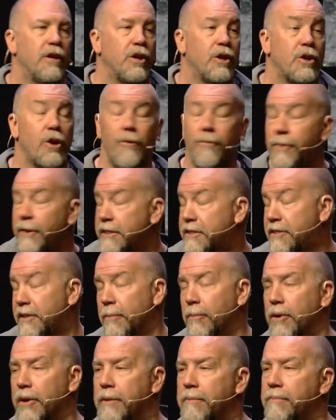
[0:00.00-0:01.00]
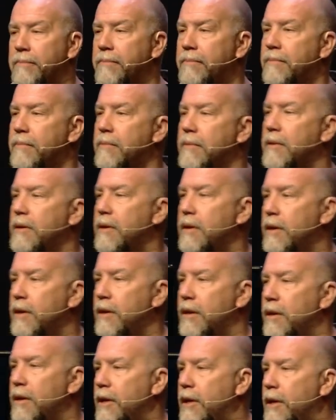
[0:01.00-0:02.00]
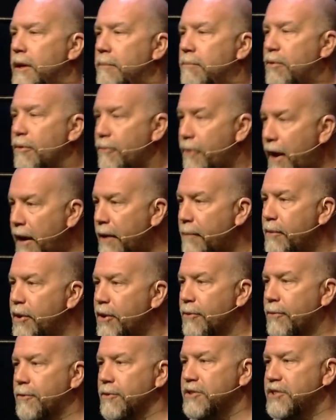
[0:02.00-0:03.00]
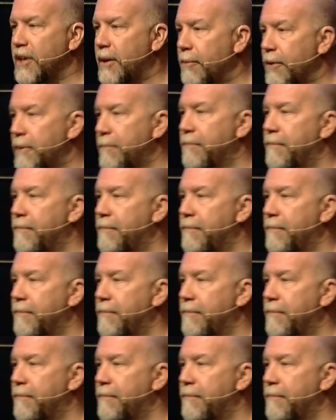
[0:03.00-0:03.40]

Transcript: Go feed someone, provide a meal for someone.